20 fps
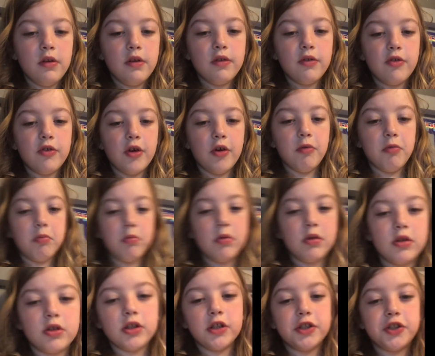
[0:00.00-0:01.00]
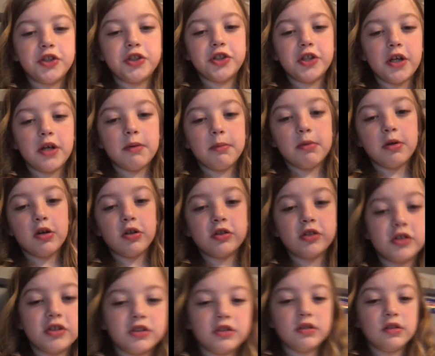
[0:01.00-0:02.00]
So Glitch Jacob
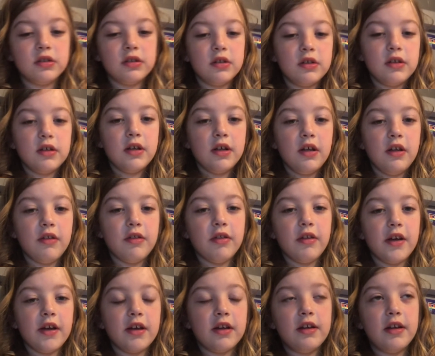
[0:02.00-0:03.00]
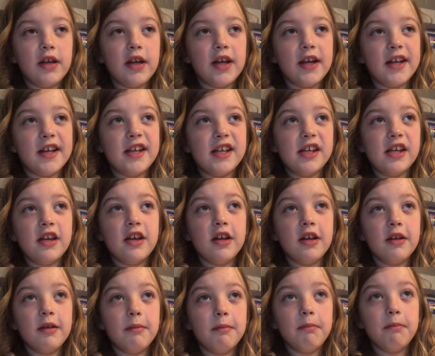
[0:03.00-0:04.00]
Arts is like an inky
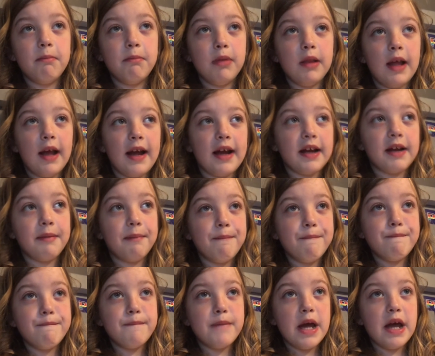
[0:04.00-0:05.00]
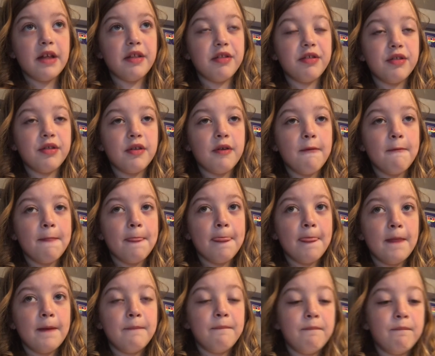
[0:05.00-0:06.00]
black mess.
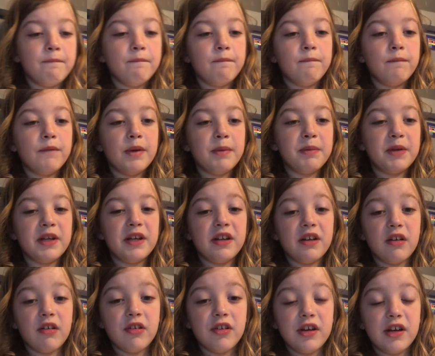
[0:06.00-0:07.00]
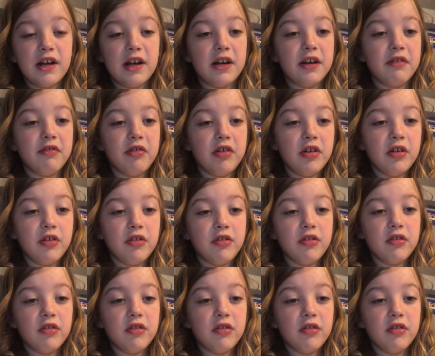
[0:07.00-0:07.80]
I mean, he already kind of is.